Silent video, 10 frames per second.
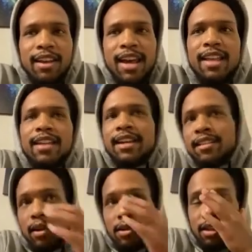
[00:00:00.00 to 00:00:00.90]
and like
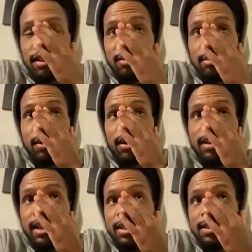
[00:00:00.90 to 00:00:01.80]
those are the important
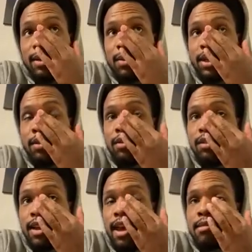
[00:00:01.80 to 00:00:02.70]
days, like where you
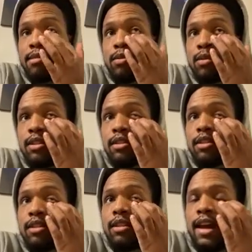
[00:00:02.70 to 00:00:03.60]
absolutely
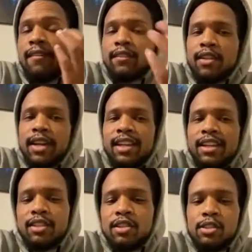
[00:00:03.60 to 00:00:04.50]
have to like
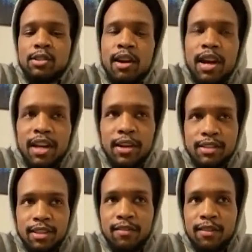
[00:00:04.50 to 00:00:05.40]
drag
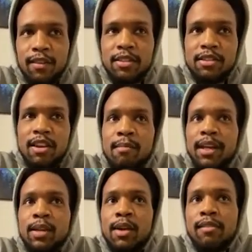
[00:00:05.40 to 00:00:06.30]
yourself to the gym.
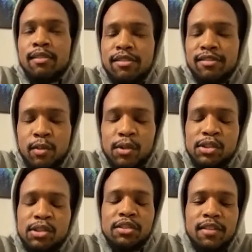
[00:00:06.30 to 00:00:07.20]
Like you have to
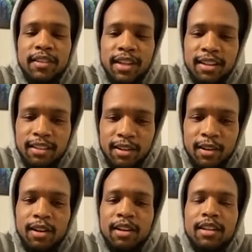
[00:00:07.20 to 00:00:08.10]
force yourself to get in the
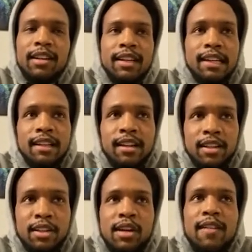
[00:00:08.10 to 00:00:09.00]
car
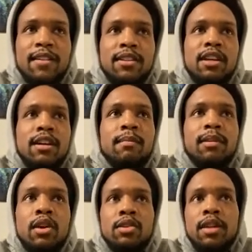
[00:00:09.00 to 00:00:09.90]
to drive to the gym.
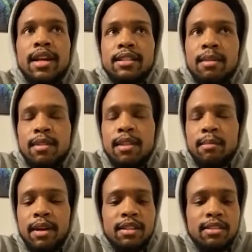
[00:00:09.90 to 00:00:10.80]
Those are like some of the
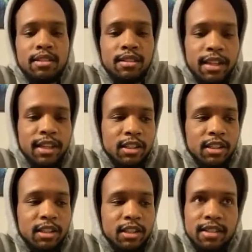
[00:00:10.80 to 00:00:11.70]
best like
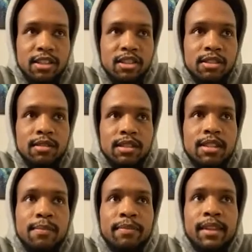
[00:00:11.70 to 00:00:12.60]
training sessions.
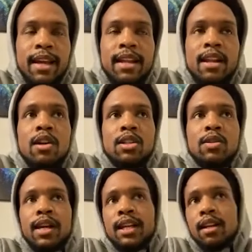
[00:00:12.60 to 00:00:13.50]
And also
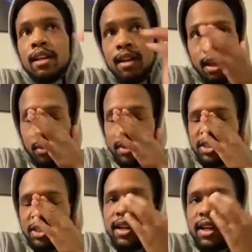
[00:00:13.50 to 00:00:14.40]
like when the
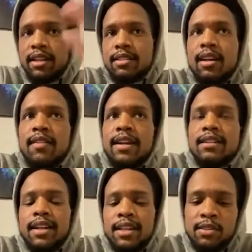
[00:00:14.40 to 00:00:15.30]
training is done that
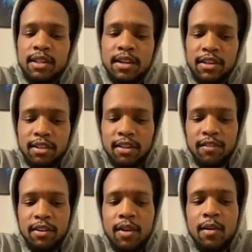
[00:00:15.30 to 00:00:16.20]
day, you tell yourself,
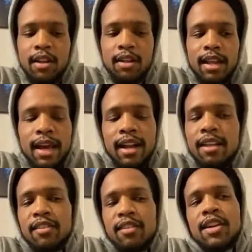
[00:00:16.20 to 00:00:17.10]
you know what, I
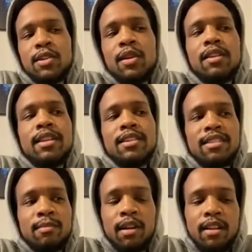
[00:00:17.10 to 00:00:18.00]
didn't feel like doing
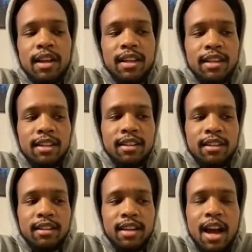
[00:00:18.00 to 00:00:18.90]
this, but like
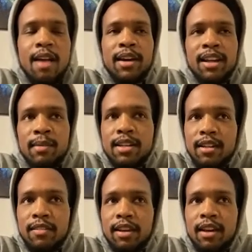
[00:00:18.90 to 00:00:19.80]
I made
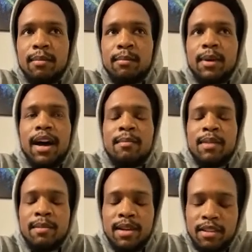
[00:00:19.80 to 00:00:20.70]
myself come. I
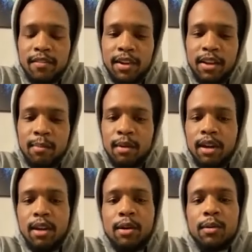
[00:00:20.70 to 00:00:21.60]
made myself get up and
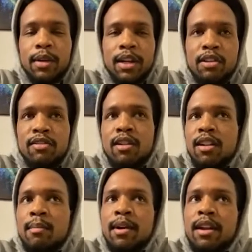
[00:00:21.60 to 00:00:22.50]
go, and you feel a
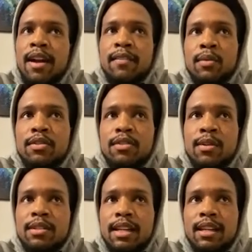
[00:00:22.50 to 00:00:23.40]
lot better afterwards.
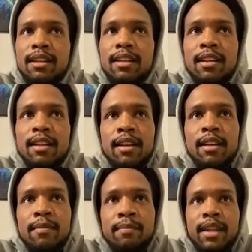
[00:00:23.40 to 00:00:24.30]
So it's like
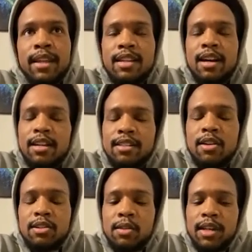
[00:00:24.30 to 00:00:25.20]
it's
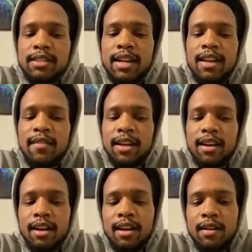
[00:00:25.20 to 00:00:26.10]
kind of like
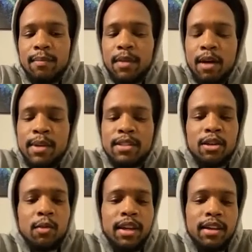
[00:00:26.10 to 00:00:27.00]
a
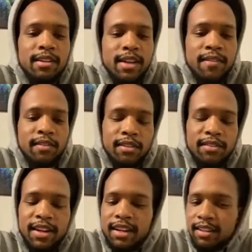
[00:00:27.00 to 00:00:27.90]
mental win after the
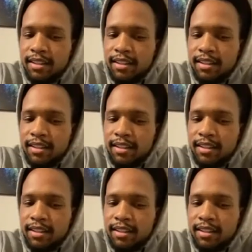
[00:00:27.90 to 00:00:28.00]
fact.